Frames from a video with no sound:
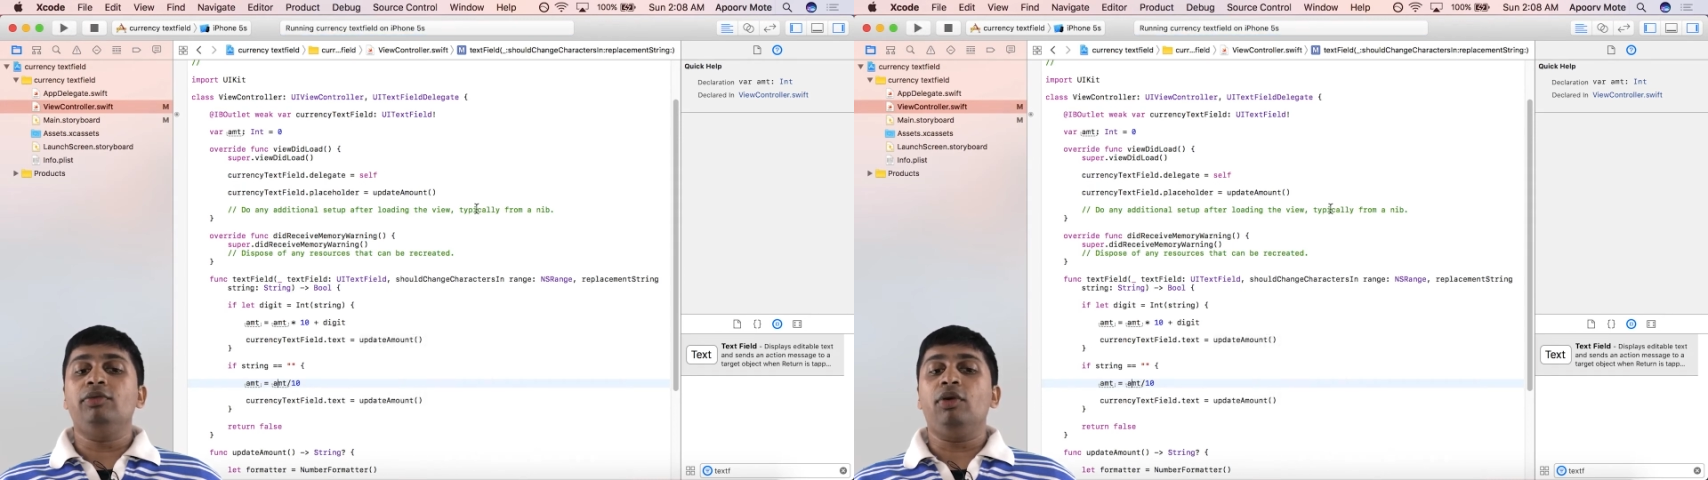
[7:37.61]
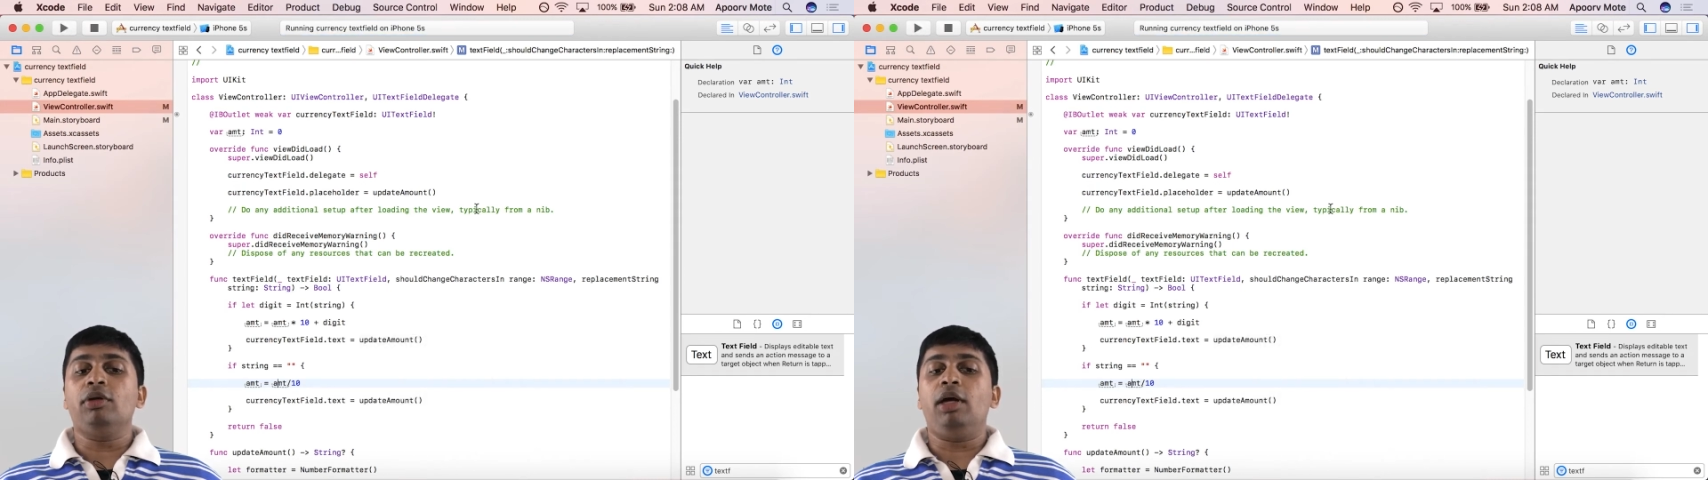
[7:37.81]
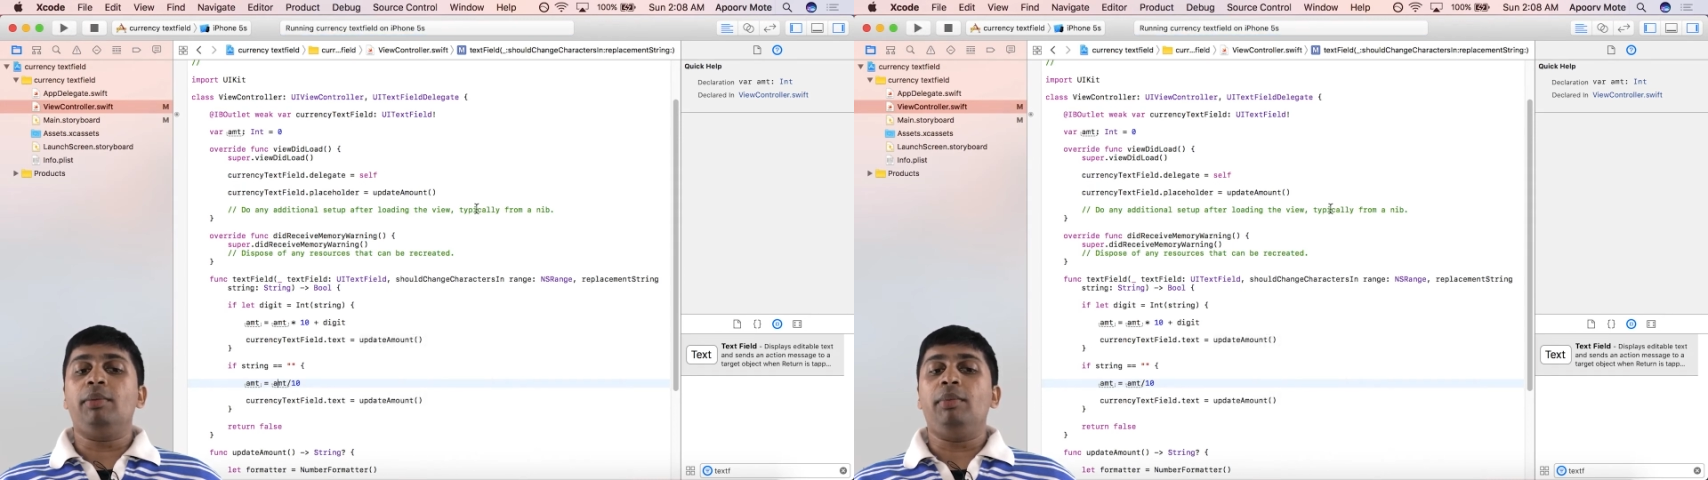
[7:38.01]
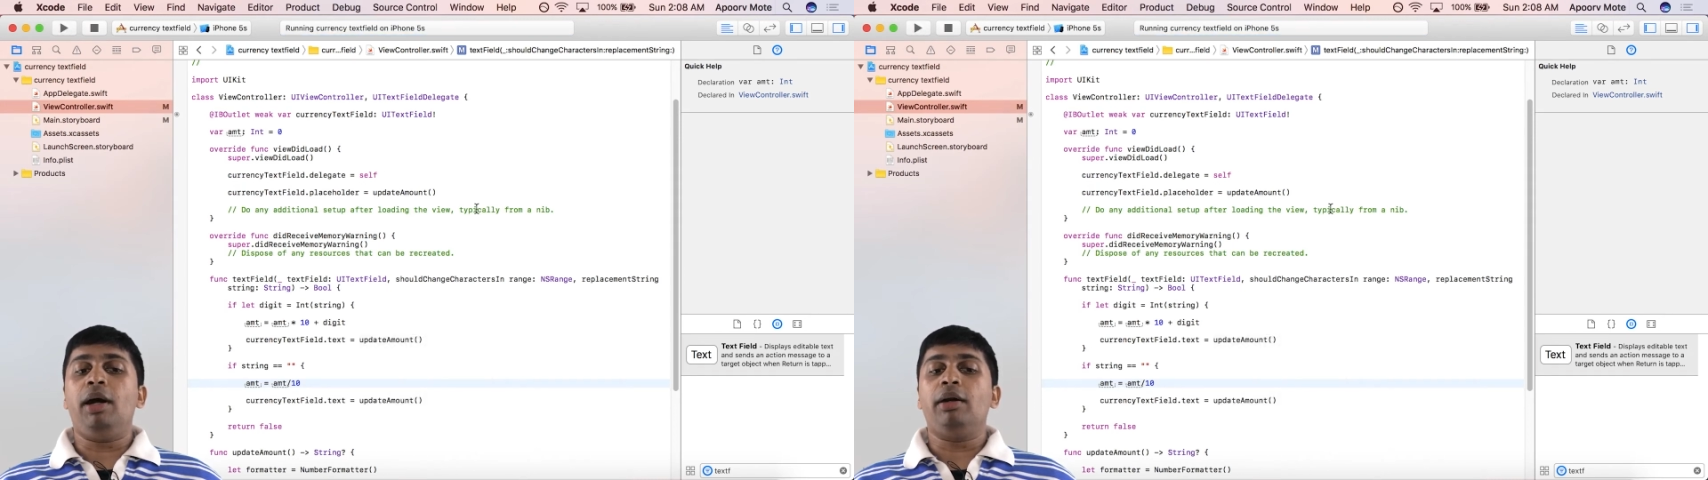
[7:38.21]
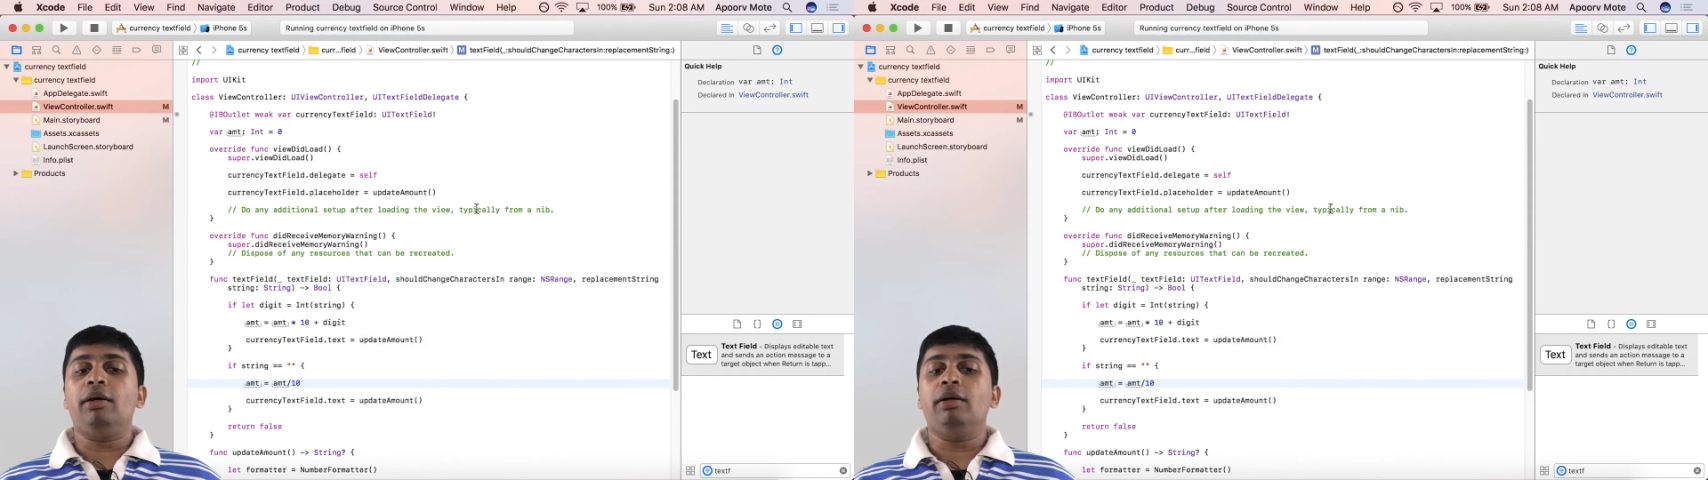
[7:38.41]
for that
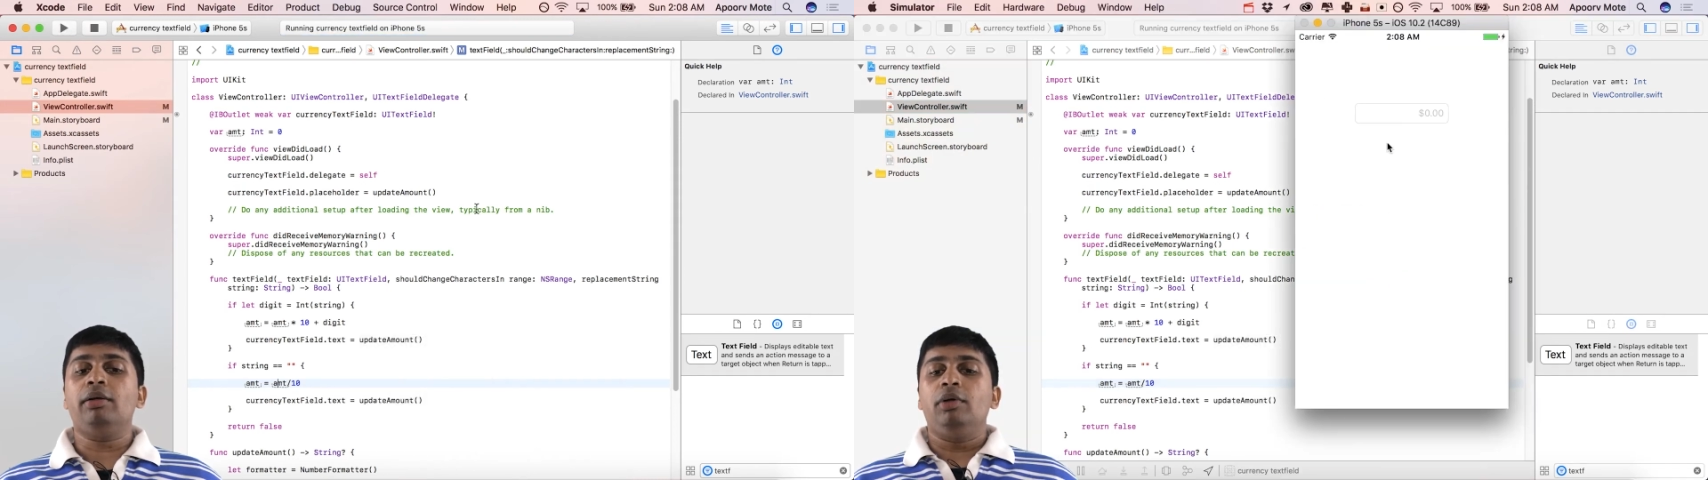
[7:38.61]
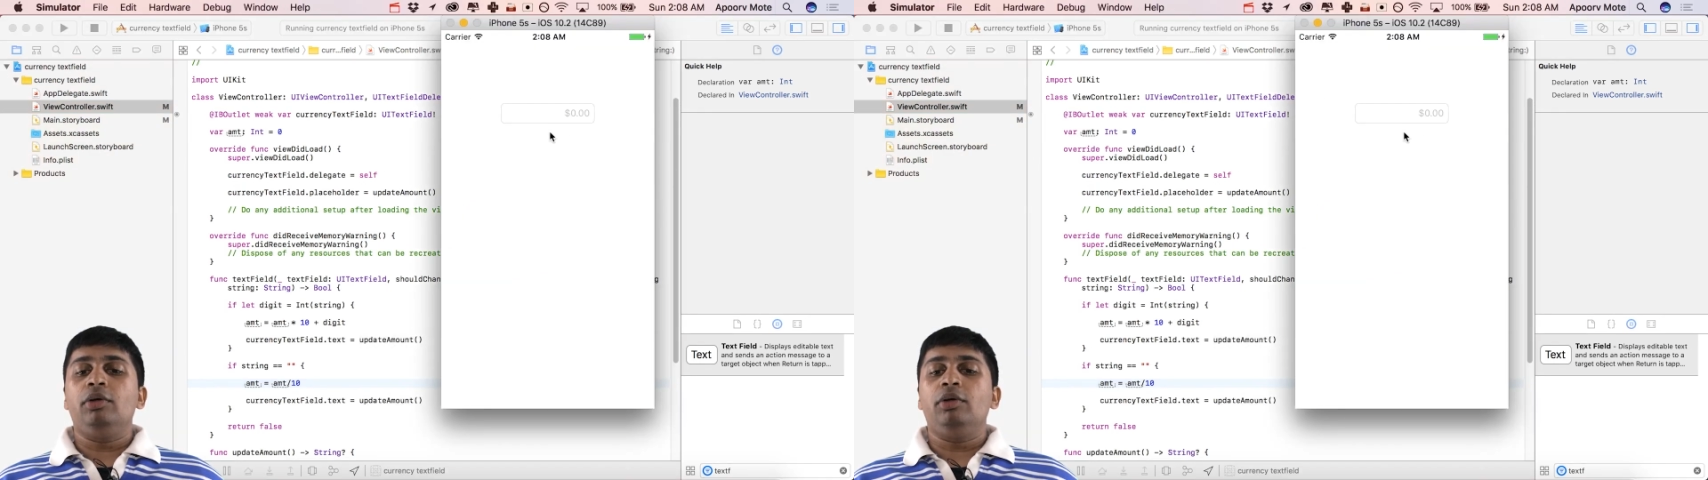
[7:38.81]
matter.